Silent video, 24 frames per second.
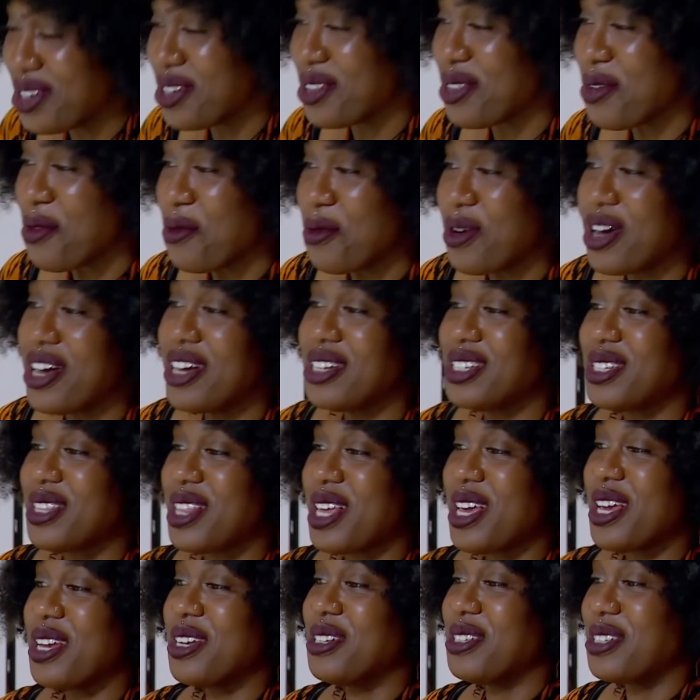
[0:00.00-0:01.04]
of the worst
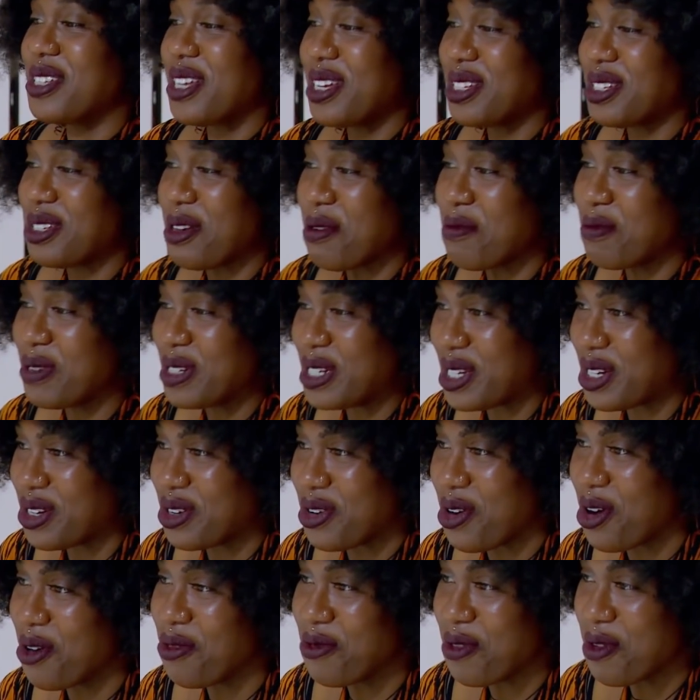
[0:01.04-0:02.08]
things that somebody can
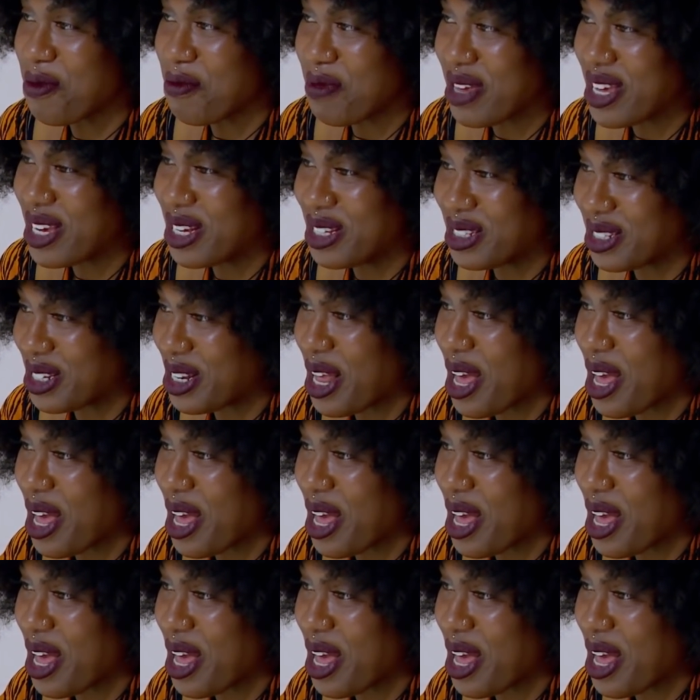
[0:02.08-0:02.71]
offer me is an